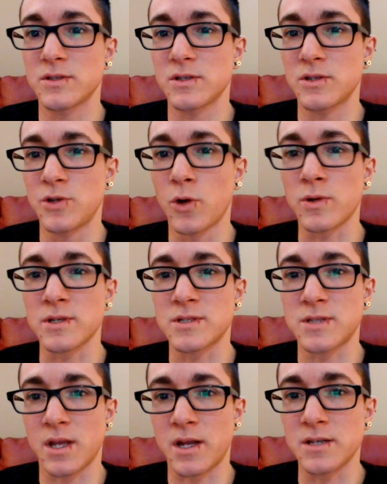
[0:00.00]

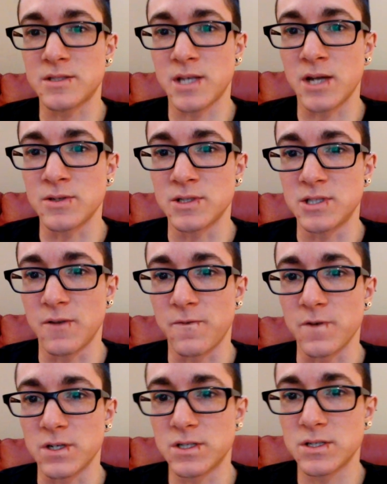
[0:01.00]
noticed that I sounded
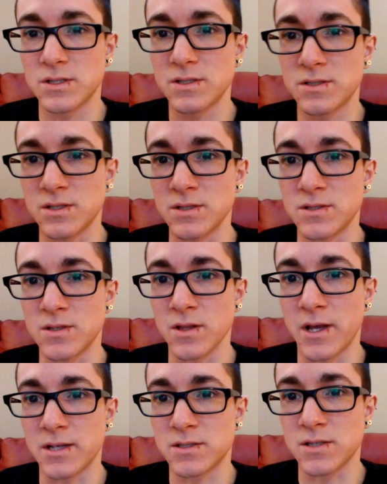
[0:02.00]
different since the
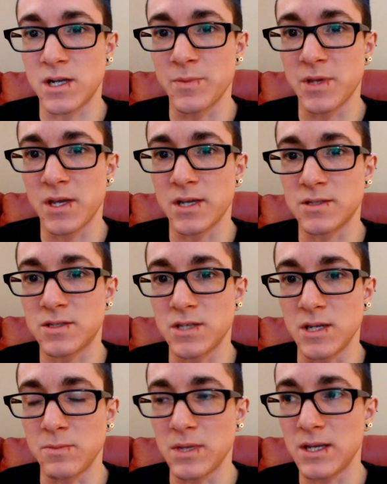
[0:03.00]
last time they had
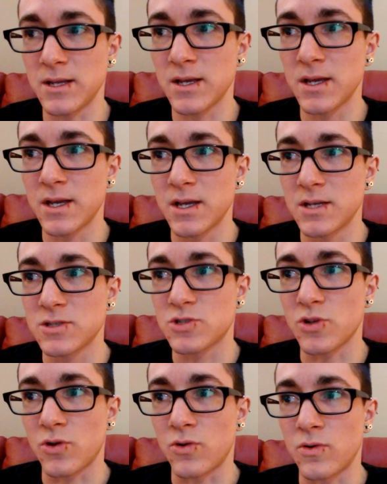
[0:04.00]
seen me.
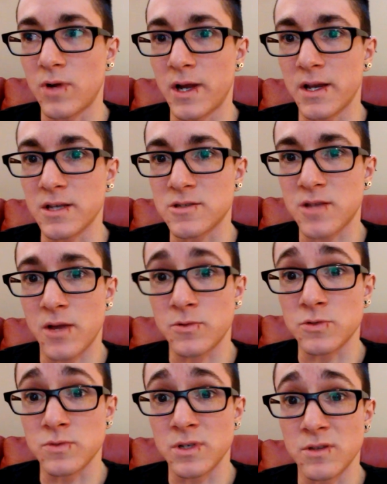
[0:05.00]
So I guess that
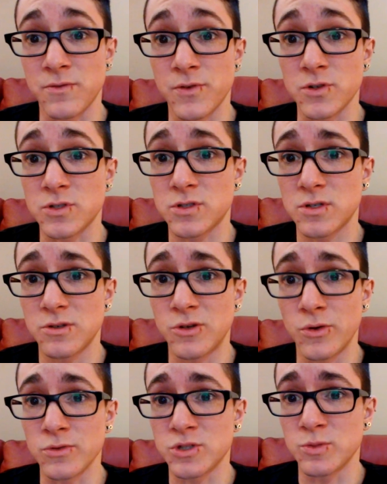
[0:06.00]
was really the first
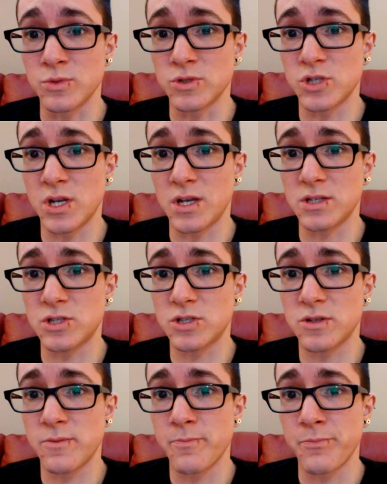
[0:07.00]
noticeable
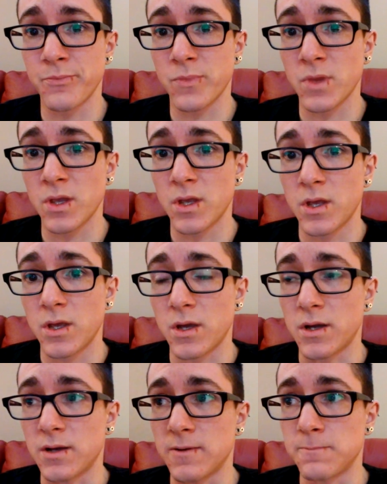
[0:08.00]
change.
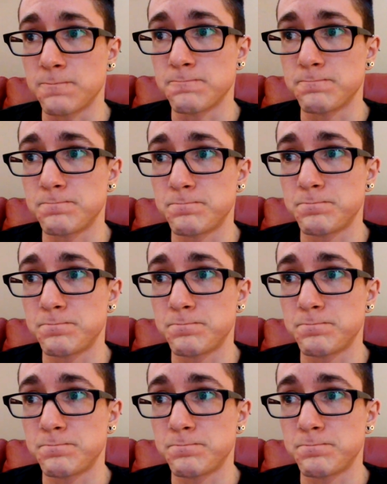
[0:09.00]
The